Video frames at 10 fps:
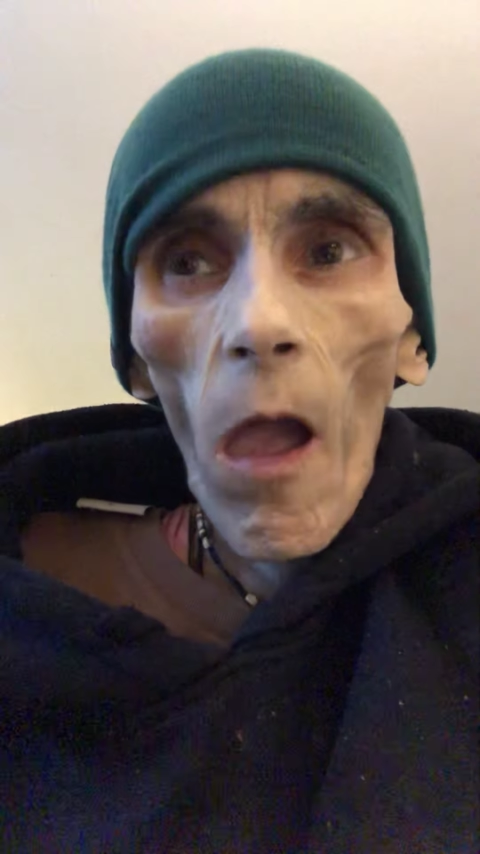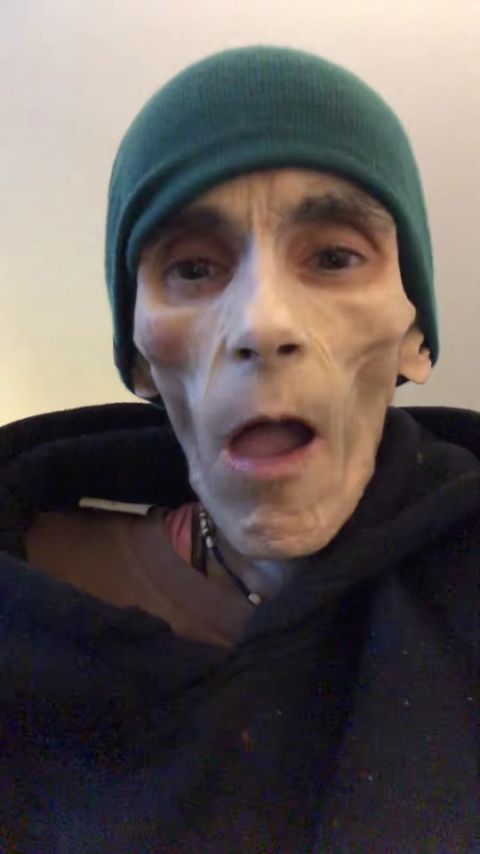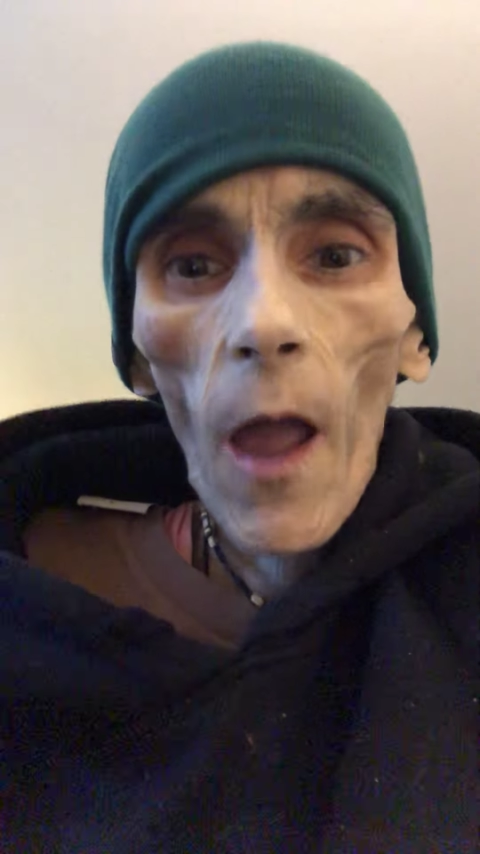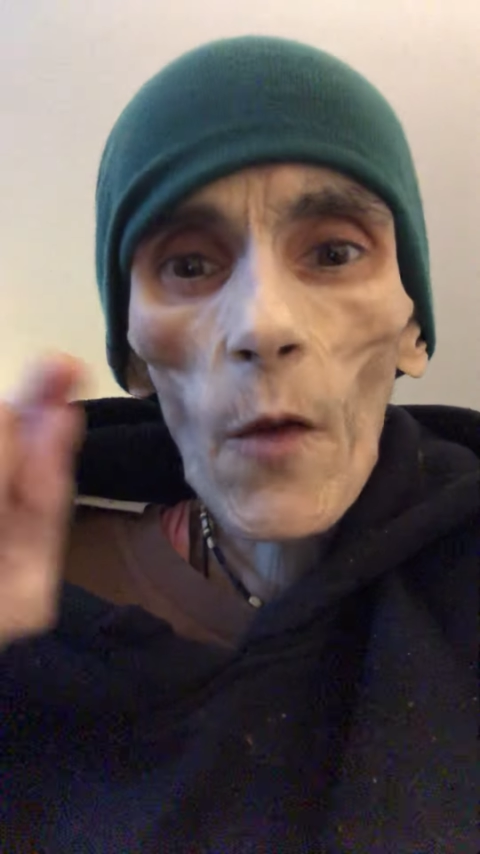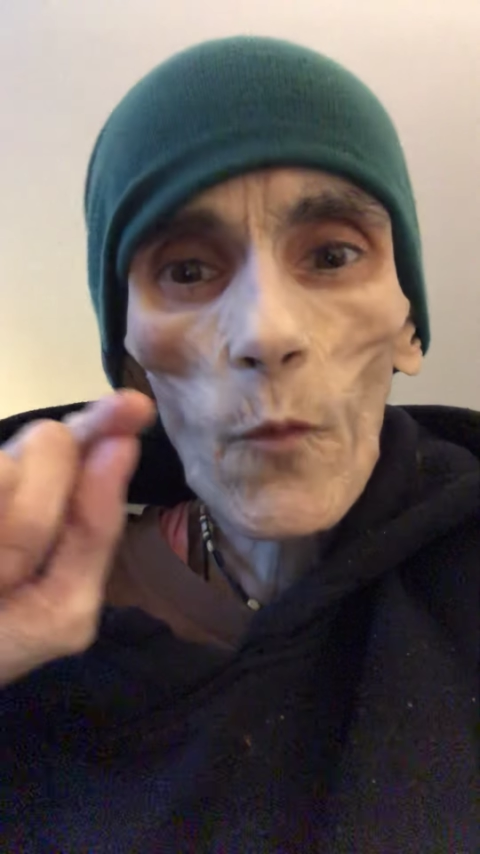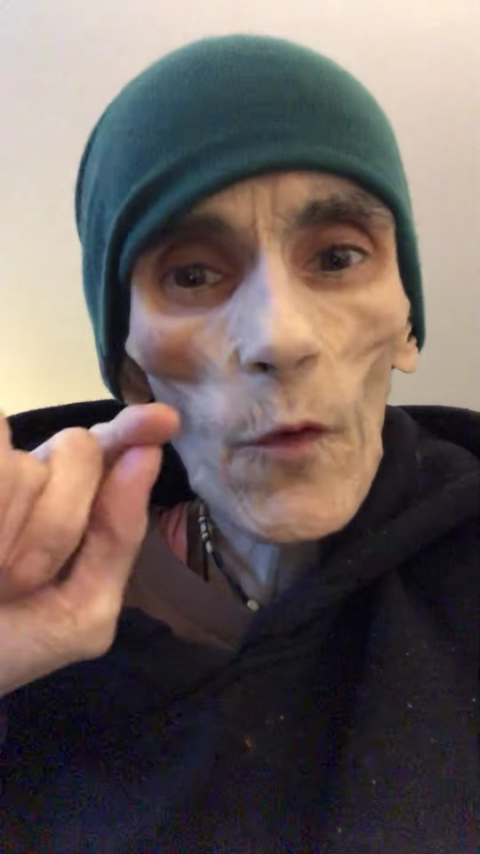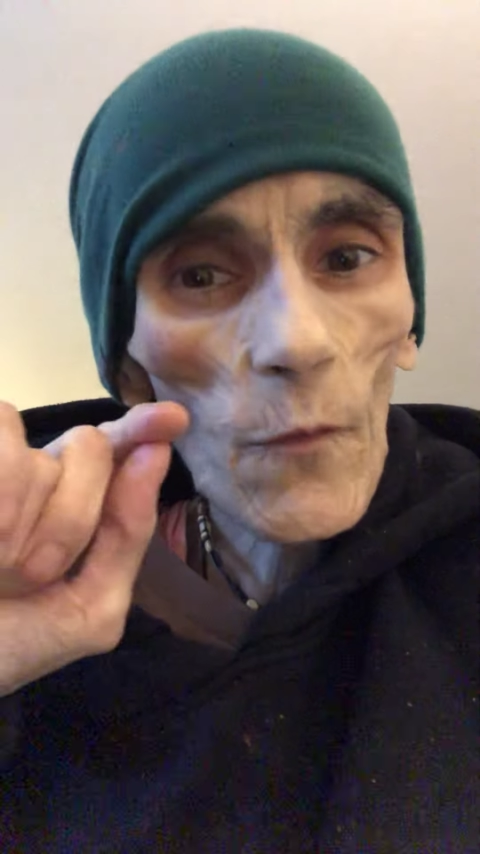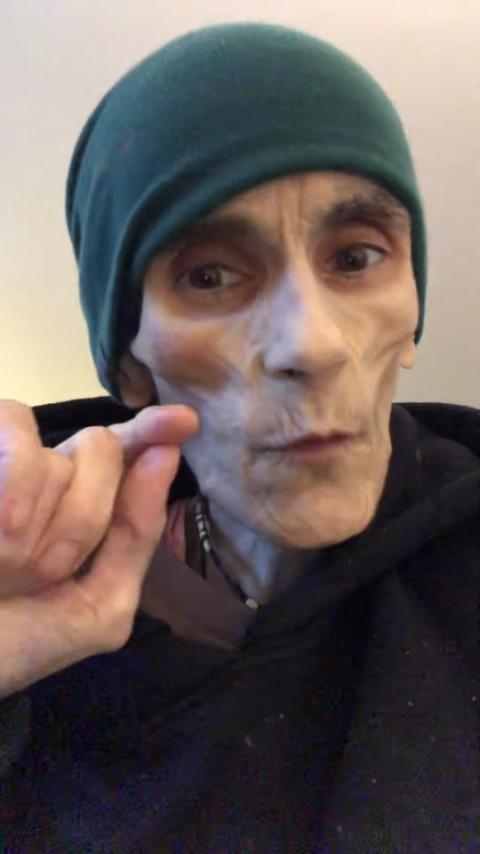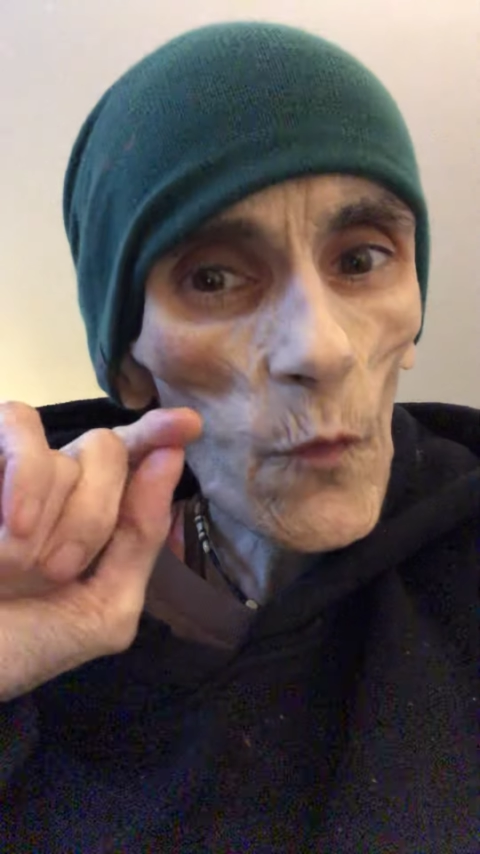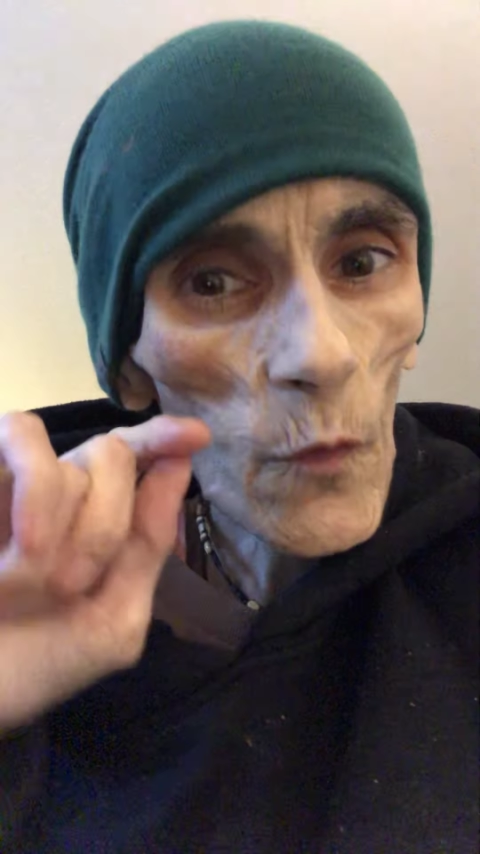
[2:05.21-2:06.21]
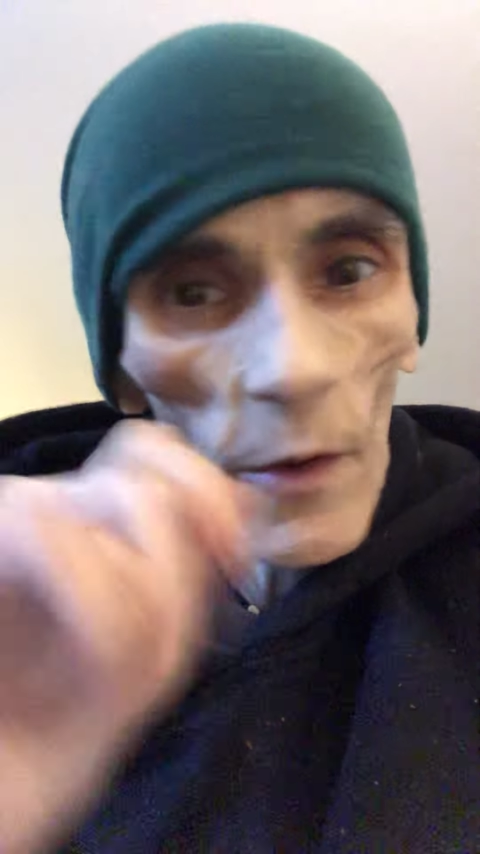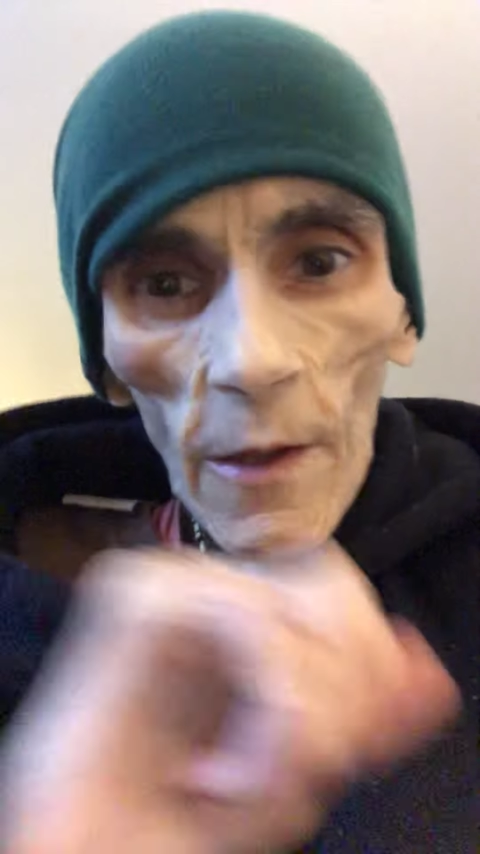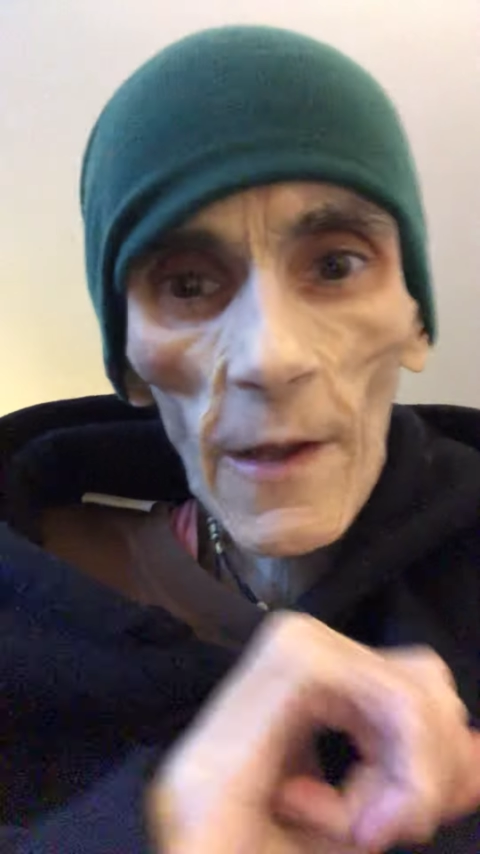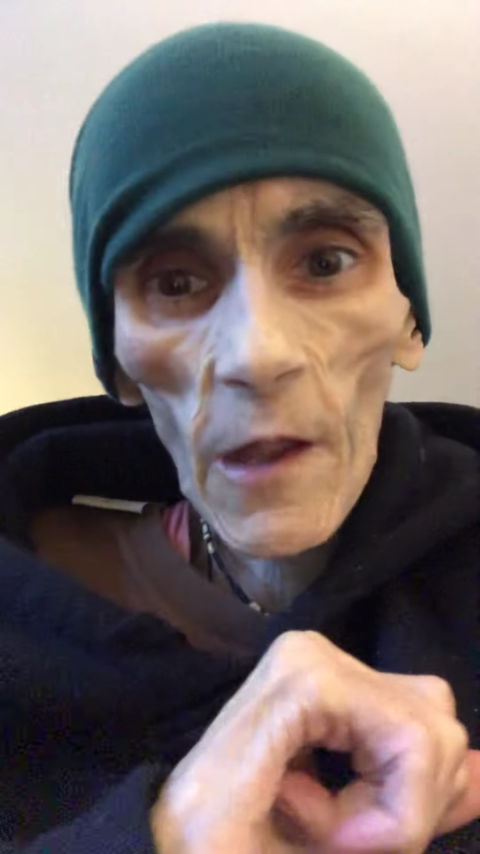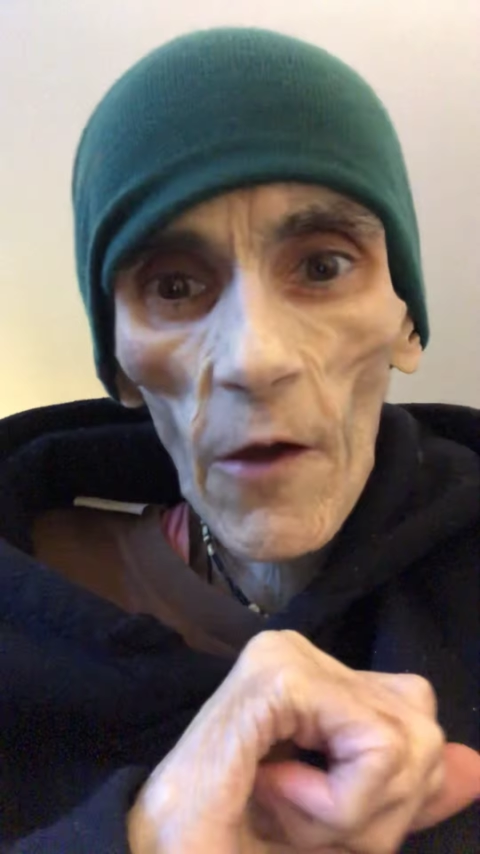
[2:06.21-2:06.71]
I would
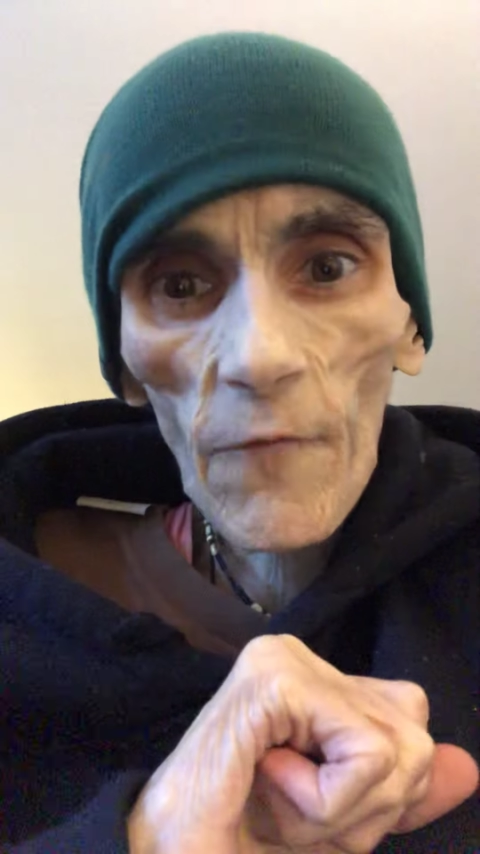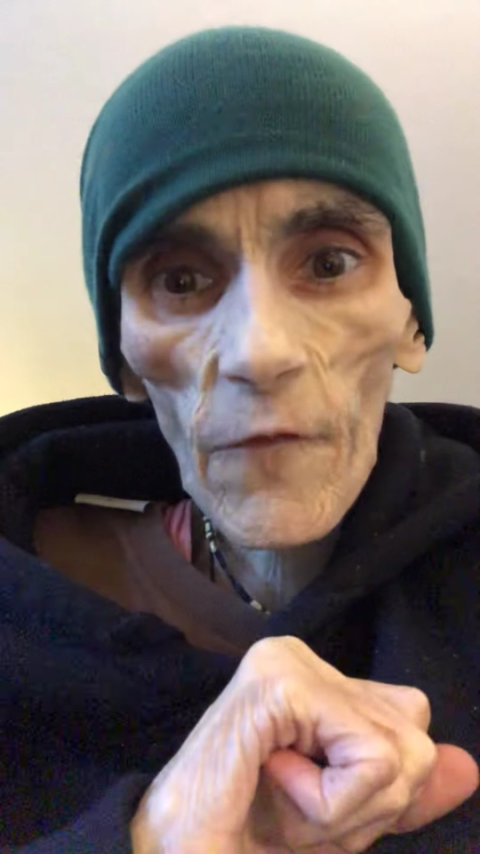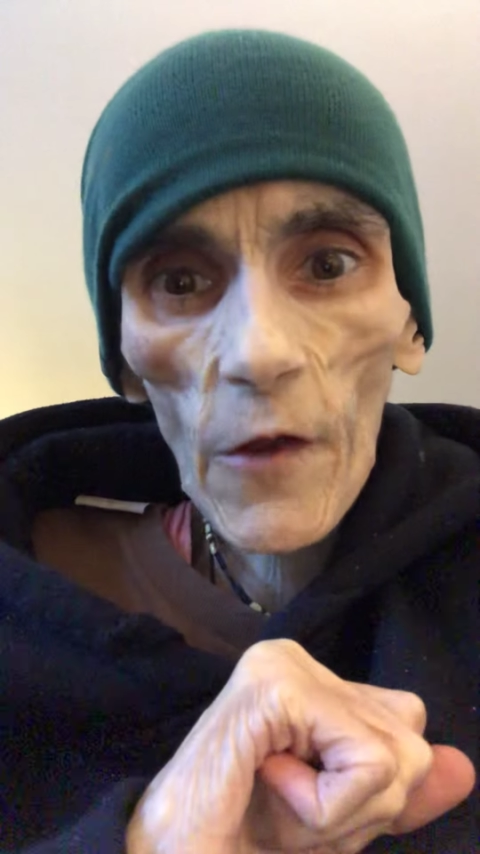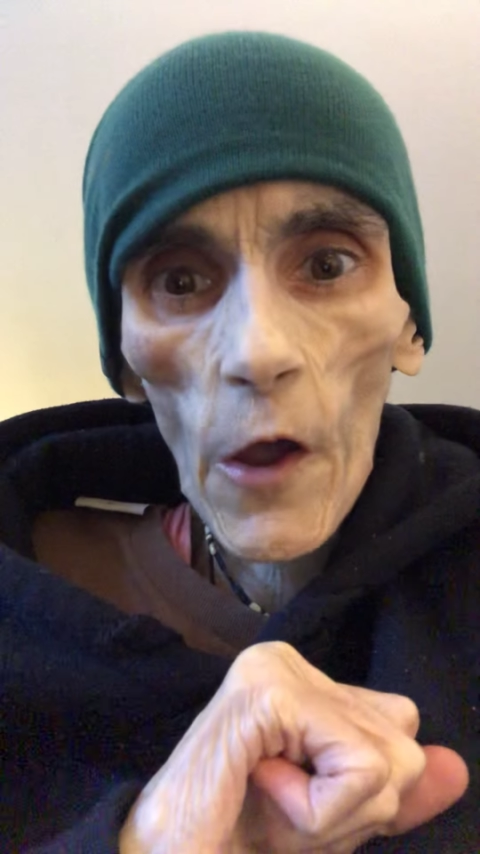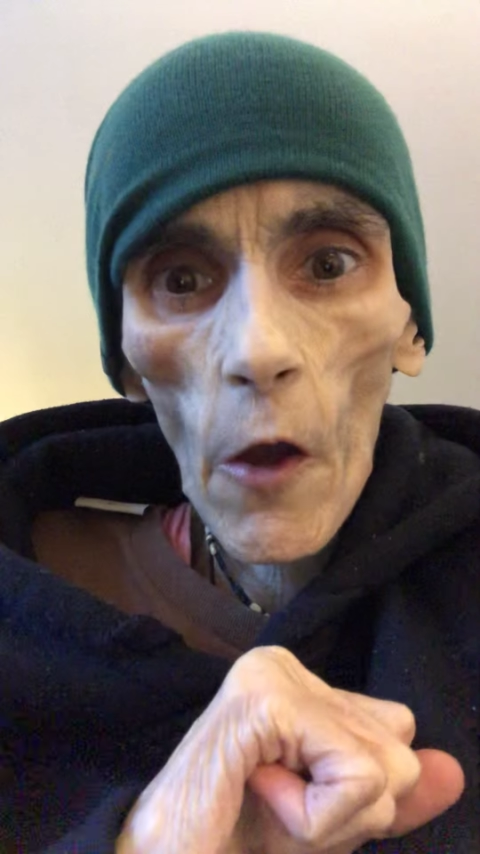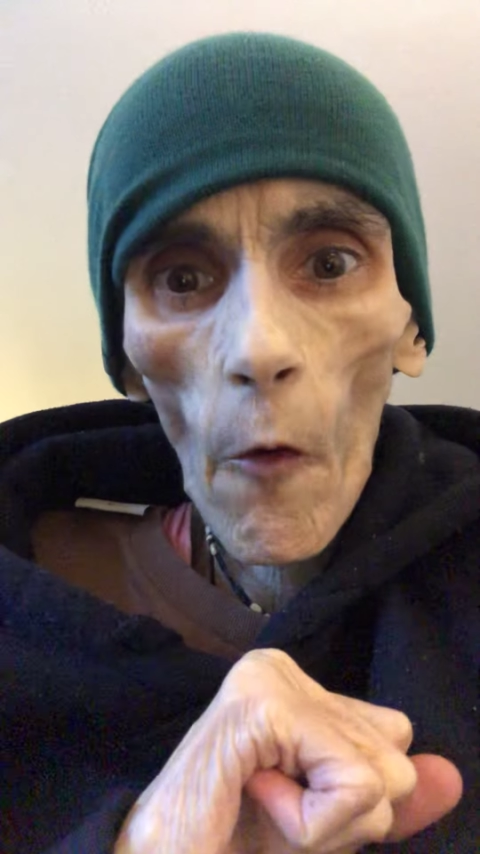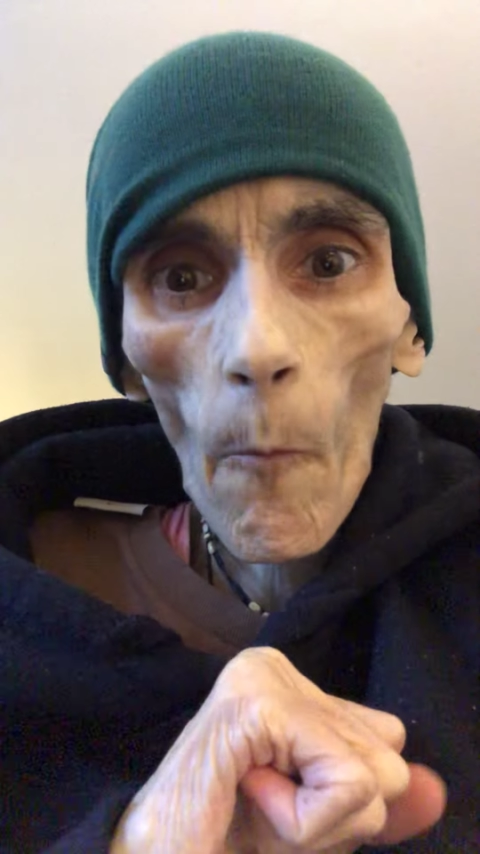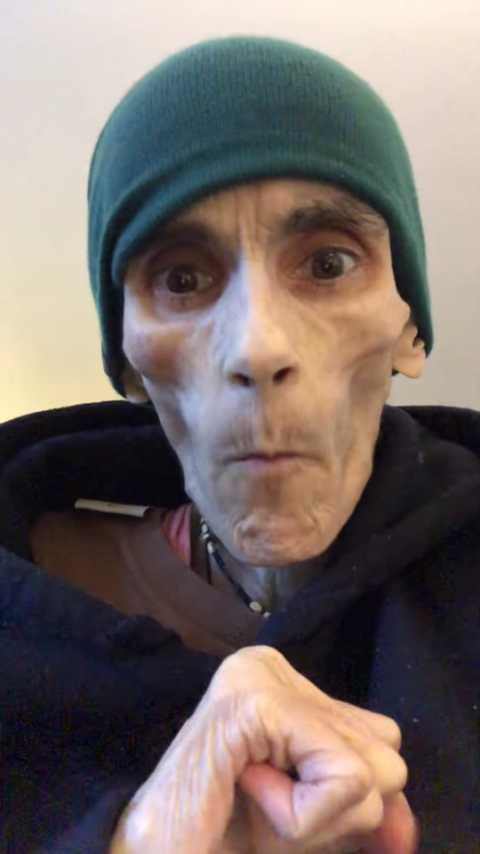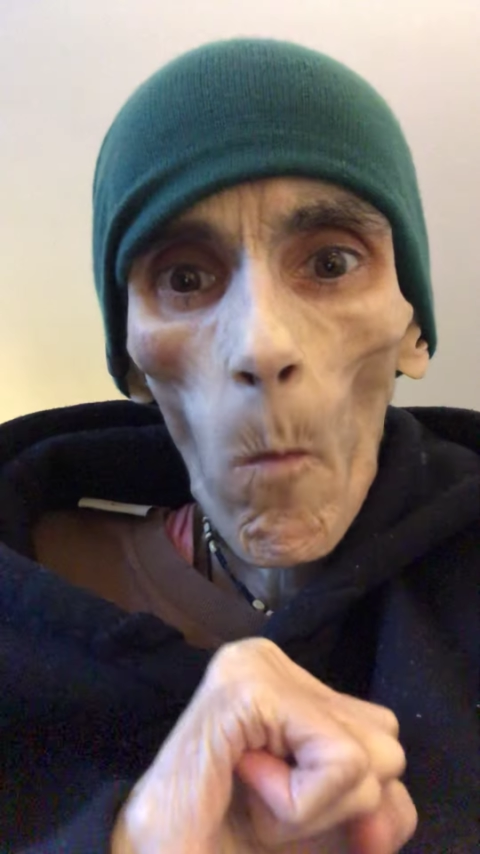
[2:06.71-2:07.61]
really love to know.